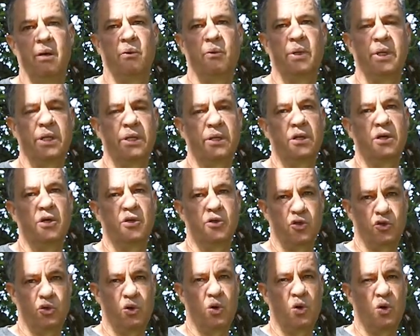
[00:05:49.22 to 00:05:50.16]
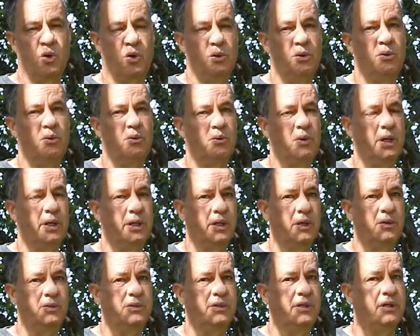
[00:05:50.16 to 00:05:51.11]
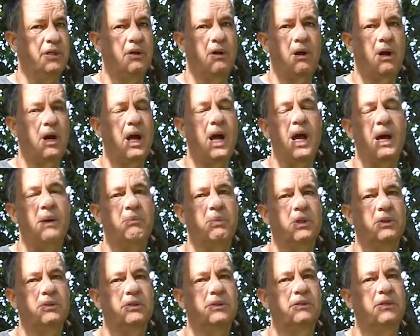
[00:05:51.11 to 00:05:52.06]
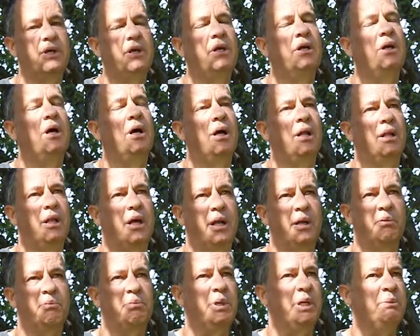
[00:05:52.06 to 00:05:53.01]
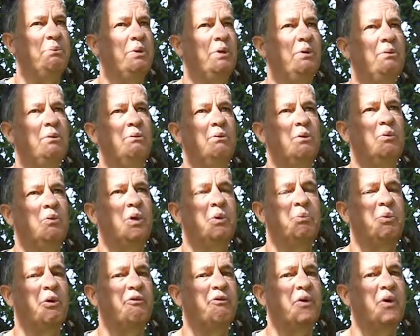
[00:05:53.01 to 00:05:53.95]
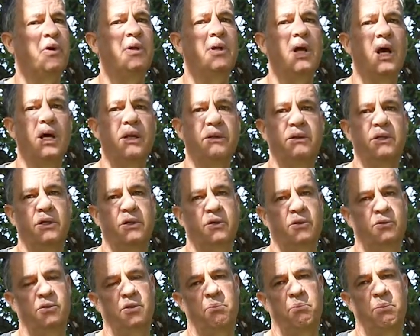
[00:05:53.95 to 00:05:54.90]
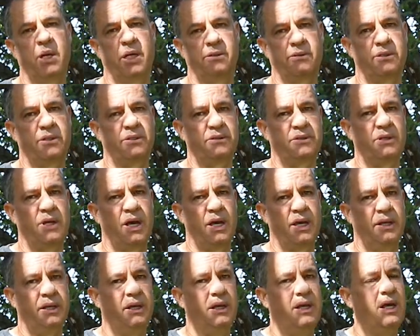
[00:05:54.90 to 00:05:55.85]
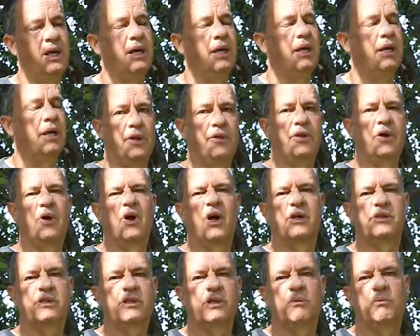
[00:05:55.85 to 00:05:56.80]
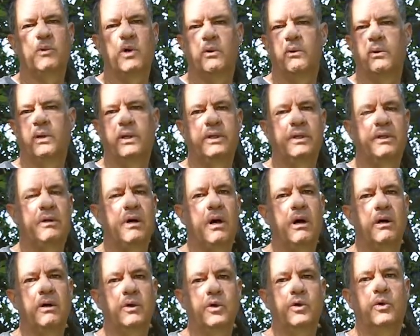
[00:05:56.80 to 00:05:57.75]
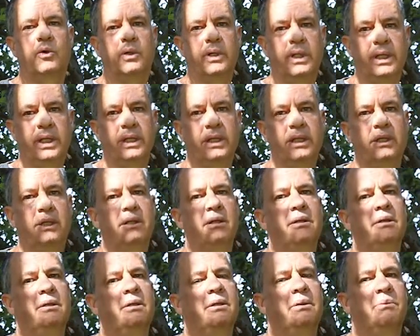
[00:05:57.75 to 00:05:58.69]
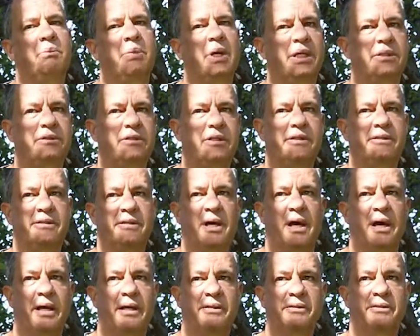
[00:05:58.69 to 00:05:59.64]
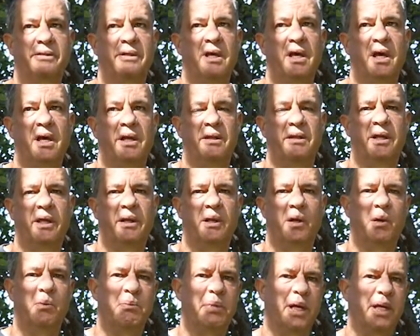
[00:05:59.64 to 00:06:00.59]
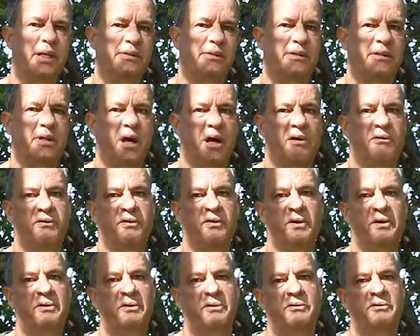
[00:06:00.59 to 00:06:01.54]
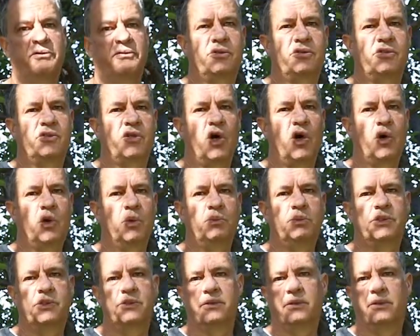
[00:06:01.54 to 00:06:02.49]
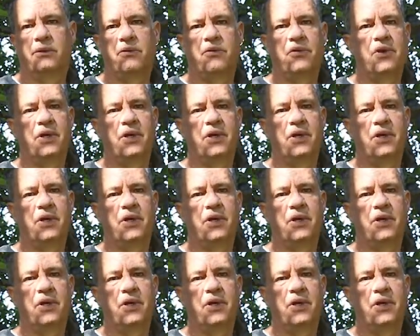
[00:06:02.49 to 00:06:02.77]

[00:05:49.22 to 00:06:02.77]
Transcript: we can control what goes into our apples. A lot of people would prefer not to use a pesticide. There are some what we'd call green pesticides that are based off of soaps and